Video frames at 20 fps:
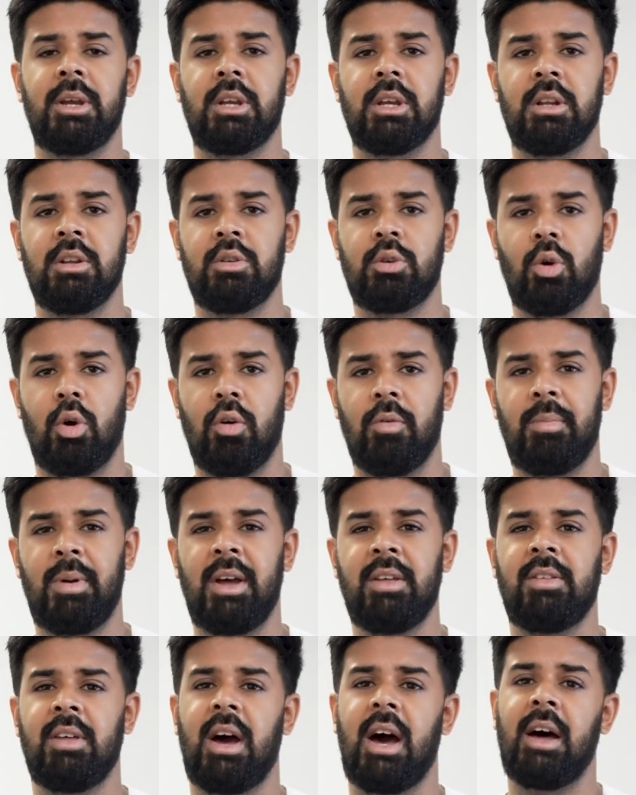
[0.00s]
patient is short of
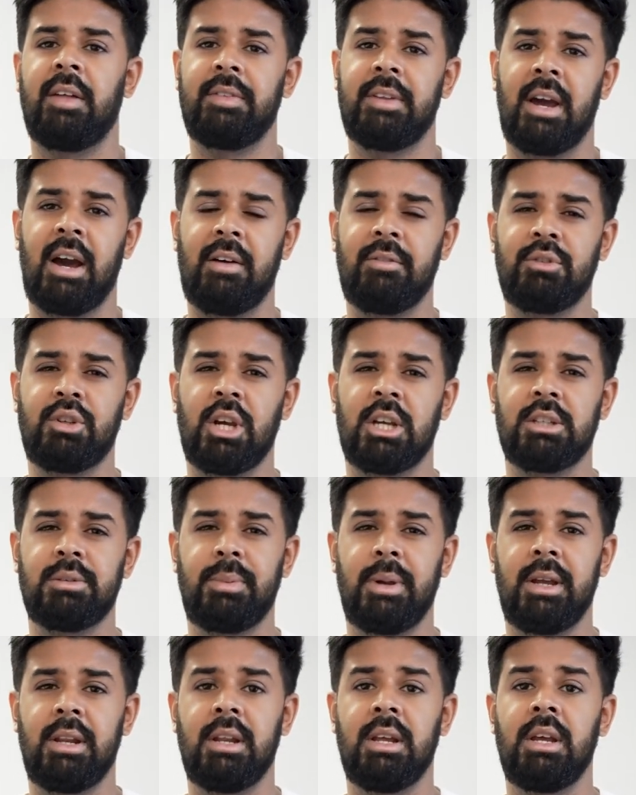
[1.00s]
breath and they have chest
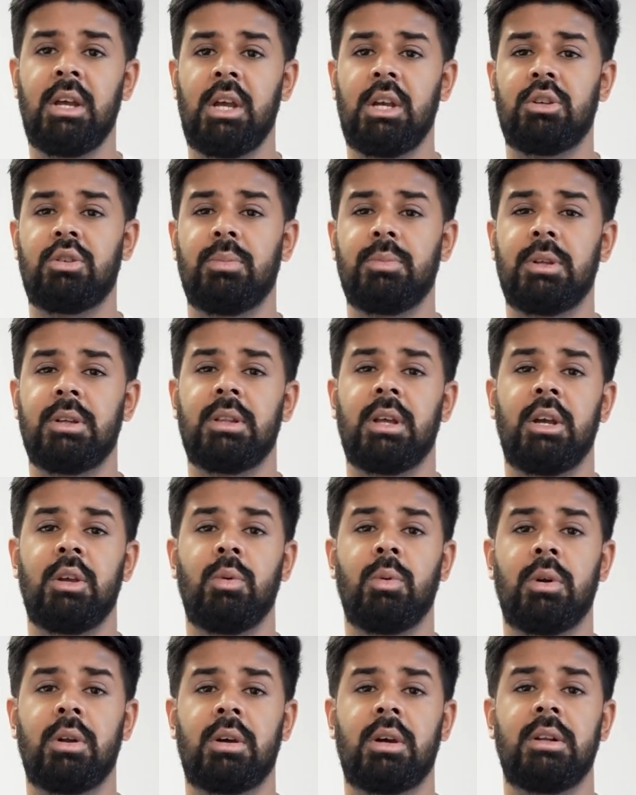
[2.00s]
pain, it's something that
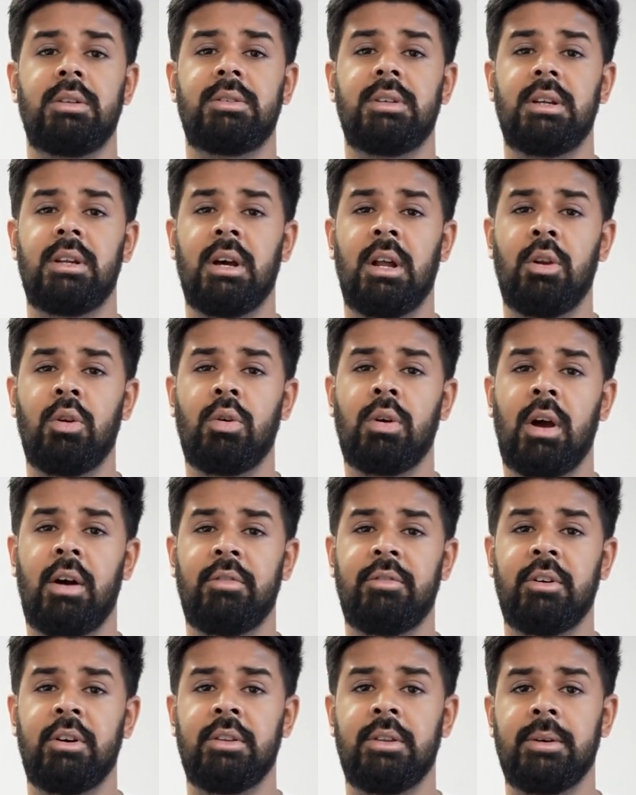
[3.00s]
you want to consider and look
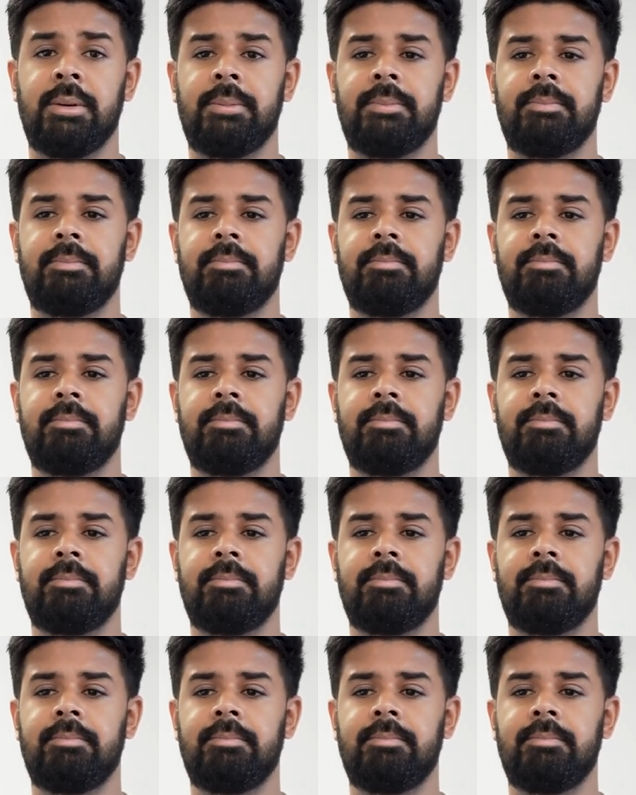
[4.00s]
at further.